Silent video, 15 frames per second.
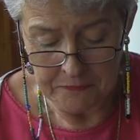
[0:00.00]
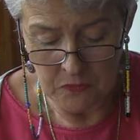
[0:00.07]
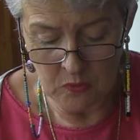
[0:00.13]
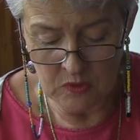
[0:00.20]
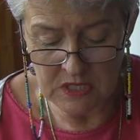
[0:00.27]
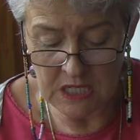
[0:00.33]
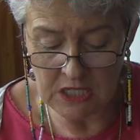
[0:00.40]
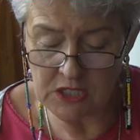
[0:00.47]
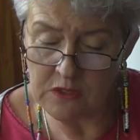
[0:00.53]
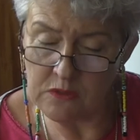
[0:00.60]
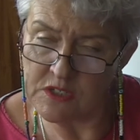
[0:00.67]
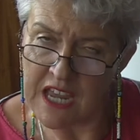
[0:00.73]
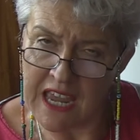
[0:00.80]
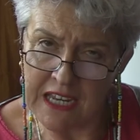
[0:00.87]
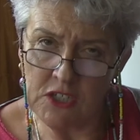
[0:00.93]
Was he too
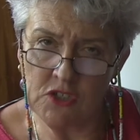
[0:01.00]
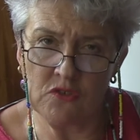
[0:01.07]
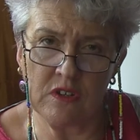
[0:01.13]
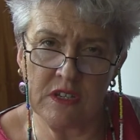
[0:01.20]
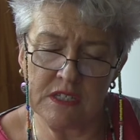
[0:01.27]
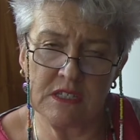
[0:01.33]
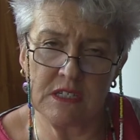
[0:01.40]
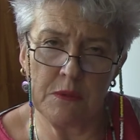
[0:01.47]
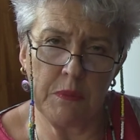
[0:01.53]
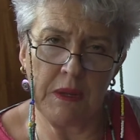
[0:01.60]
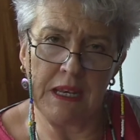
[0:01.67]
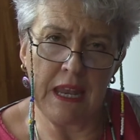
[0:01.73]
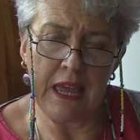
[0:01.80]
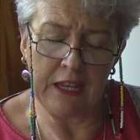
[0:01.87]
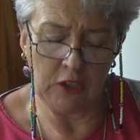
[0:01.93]
dangerous to be
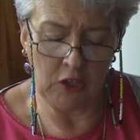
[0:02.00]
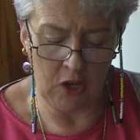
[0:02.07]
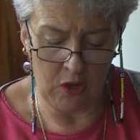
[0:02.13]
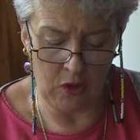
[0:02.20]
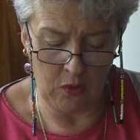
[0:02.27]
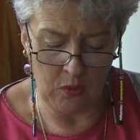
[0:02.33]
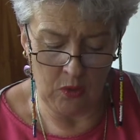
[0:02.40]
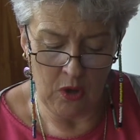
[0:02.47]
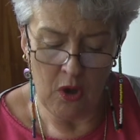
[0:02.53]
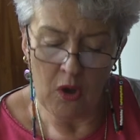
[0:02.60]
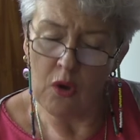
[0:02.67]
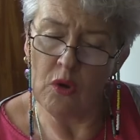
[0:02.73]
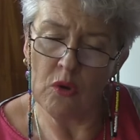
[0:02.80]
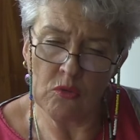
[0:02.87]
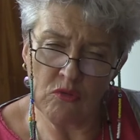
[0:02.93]
let go,
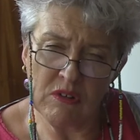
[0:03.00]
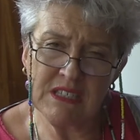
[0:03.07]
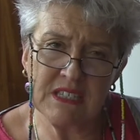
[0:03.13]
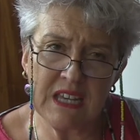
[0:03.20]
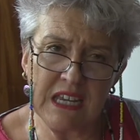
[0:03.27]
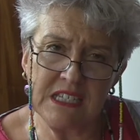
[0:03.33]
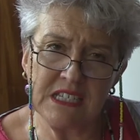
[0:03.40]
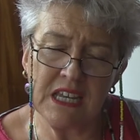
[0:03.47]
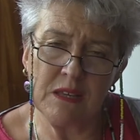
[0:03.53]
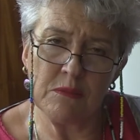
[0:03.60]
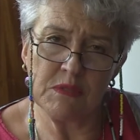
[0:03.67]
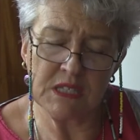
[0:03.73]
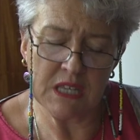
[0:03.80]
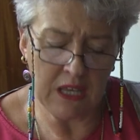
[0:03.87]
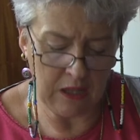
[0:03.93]
or risky to
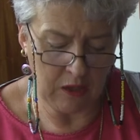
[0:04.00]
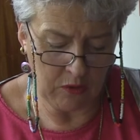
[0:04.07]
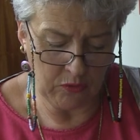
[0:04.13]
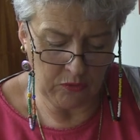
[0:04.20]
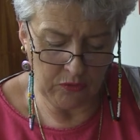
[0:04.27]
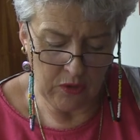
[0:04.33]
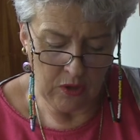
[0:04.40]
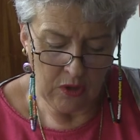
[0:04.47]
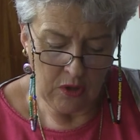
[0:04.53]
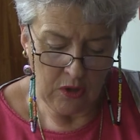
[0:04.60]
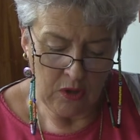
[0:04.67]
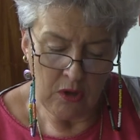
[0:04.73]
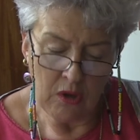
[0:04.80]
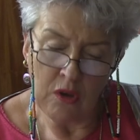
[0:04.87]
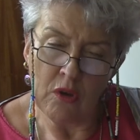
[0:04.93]
himself,
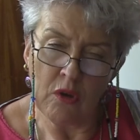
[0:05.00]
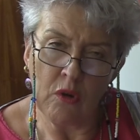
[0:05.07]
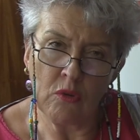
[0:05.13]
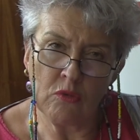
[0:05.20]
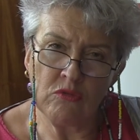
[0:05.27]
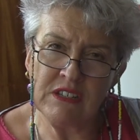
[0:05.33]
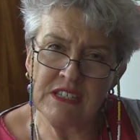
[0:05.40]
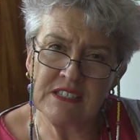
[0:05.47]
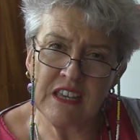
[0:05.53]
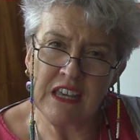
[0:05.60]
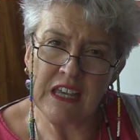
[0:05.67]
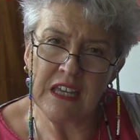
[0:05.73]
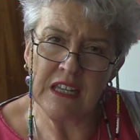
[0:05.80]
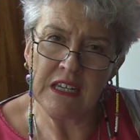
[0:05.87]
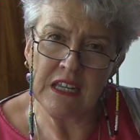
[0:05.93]
or
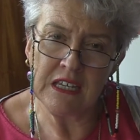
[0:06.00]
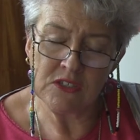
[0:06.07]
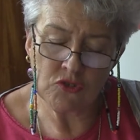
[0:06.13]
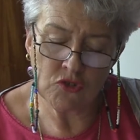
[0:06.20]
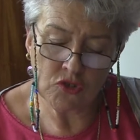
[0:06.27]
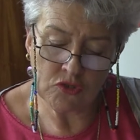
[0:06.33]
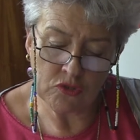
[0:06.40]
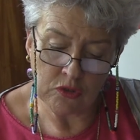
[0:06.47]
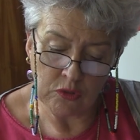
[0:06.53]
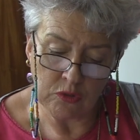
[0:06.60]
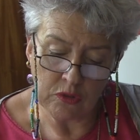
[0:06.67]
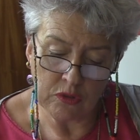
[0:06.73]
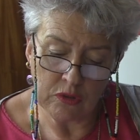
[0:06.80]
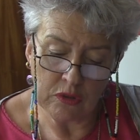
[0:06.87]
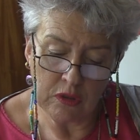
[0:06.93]
risky in his
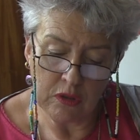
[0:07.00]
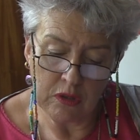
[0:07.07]
truth?